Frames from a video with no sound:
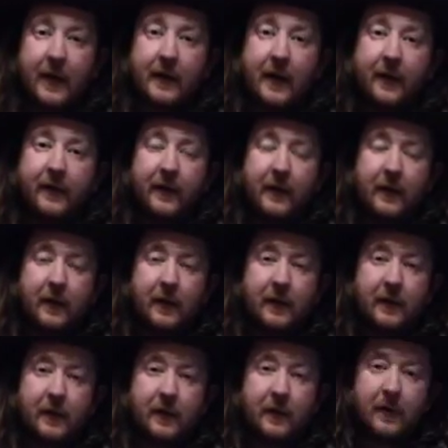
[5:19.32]
at getting
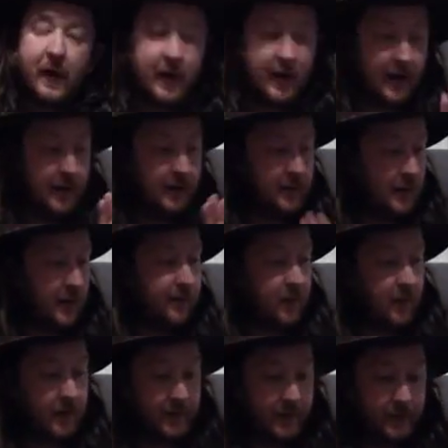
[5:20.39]
a
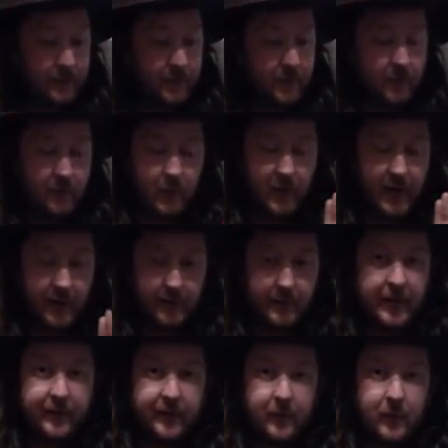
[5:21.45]
cover artist who I had a
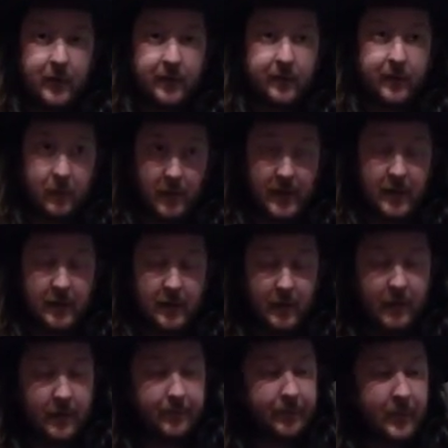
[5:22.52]
meeting with a week
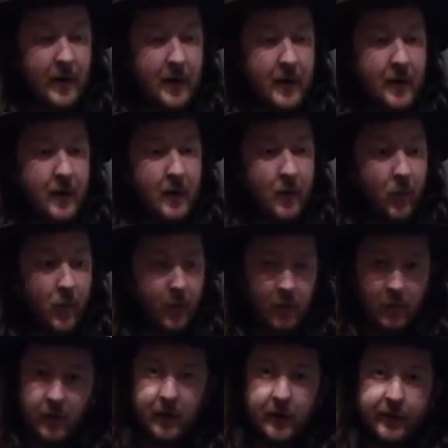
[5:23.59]
ago. We
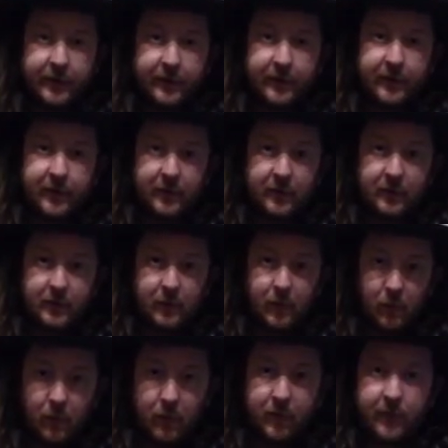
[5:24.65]
organised
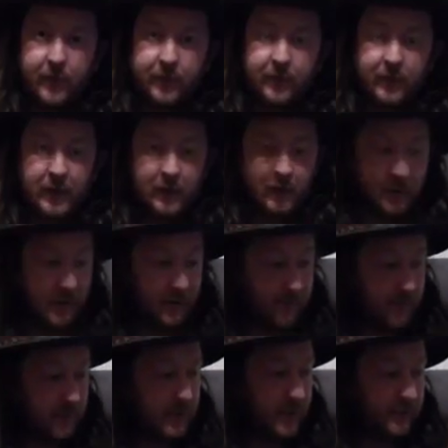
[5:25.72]
all the front
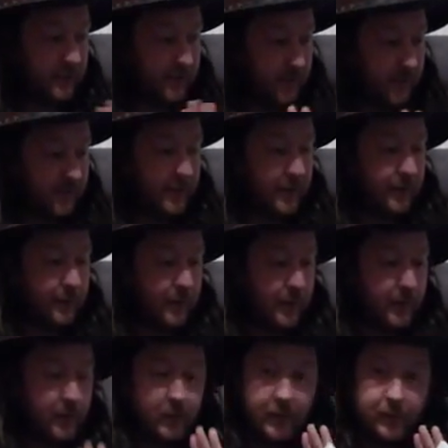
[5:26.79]
cover for my first
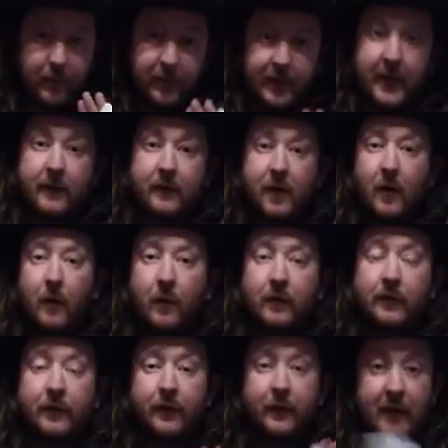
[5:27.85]
book, which would then go
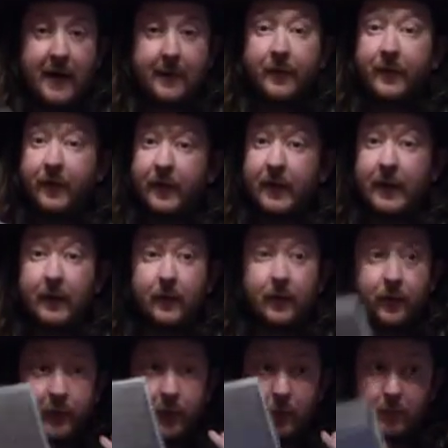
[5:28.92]
on to Amazon and
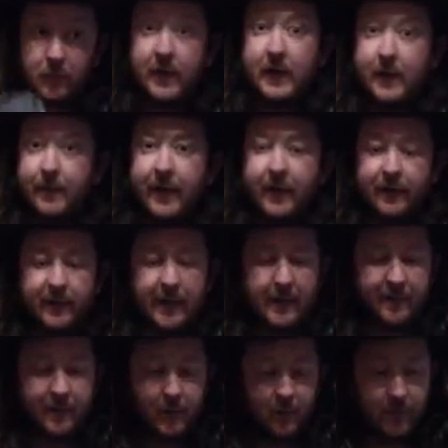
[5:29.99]
Kindle, so a really big
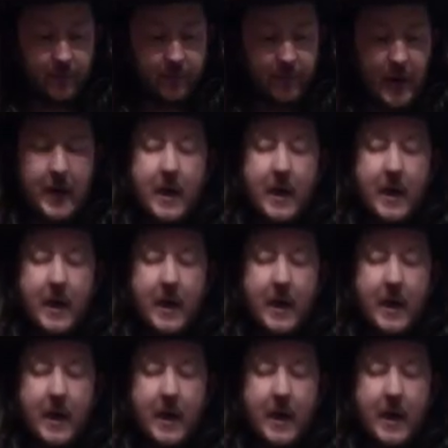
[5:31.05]
step forwards.